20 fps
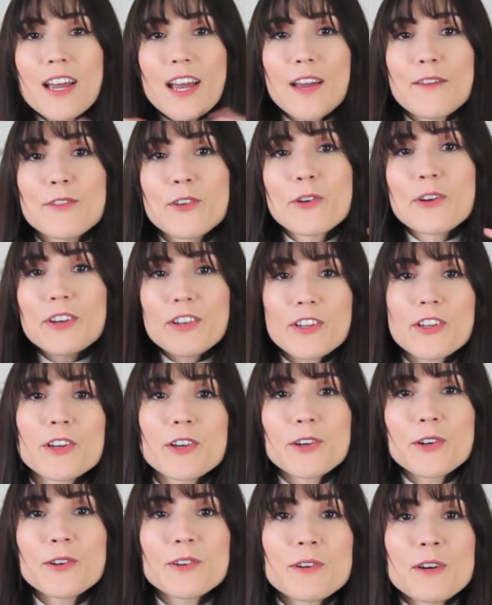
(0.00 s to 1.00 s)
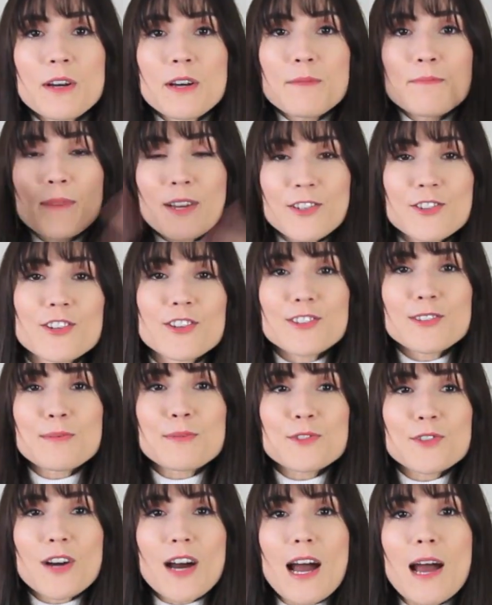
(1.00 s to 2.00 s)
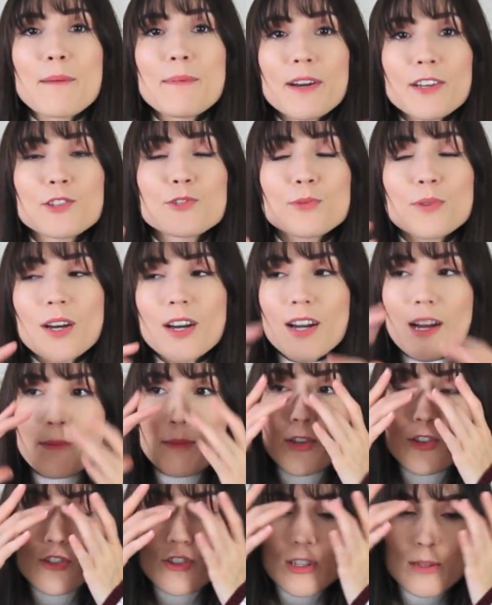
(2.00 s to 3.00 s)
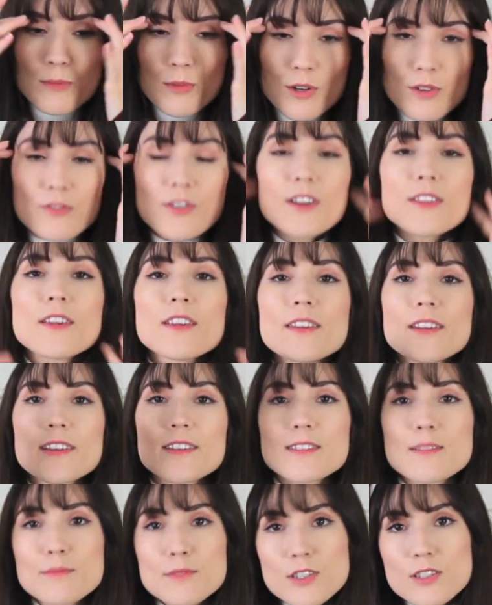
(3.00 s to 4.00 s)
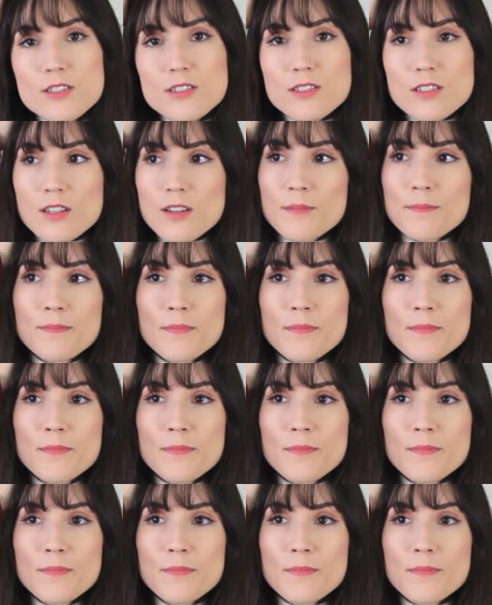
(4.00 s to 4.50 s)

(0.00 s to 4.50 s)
If you are new, make sure to subscribe. I swear I'm usually more fun than this. I'm just...